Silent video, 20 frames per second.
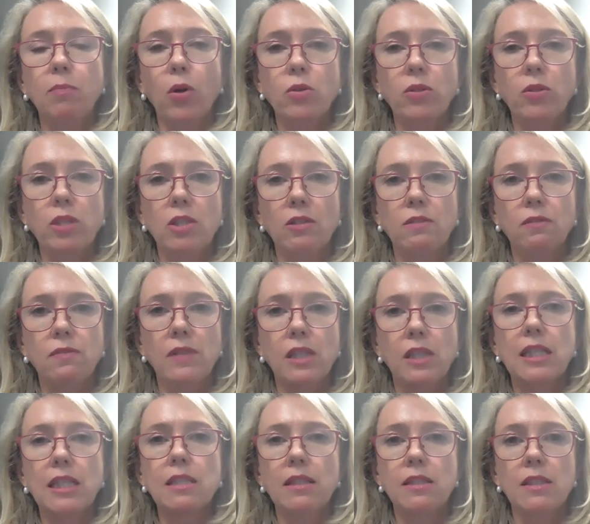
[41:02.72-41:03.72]
positive
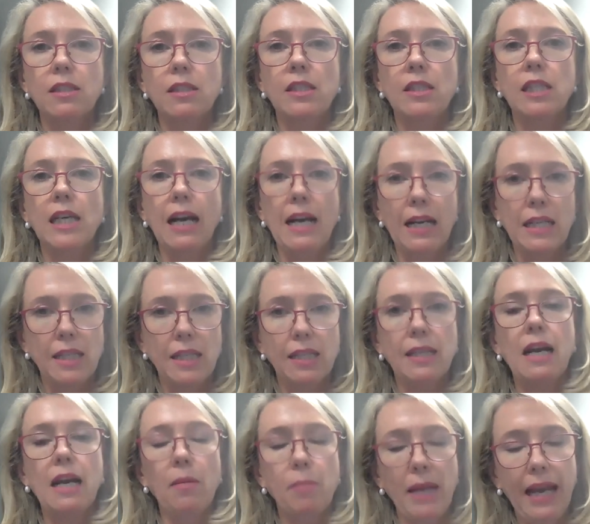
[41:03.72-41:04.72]
data
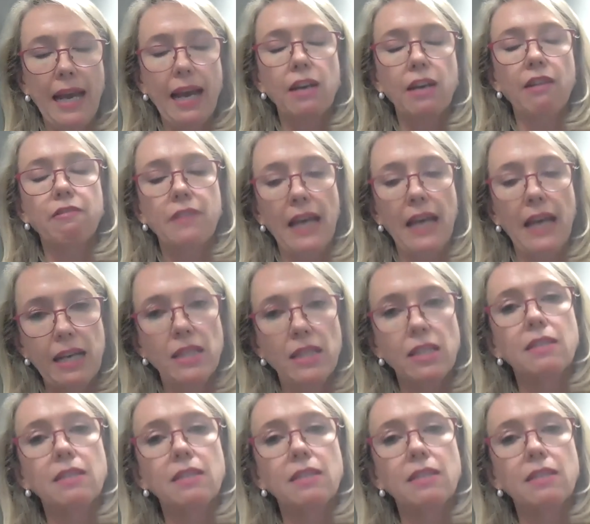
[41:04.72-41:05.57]
coming out of that.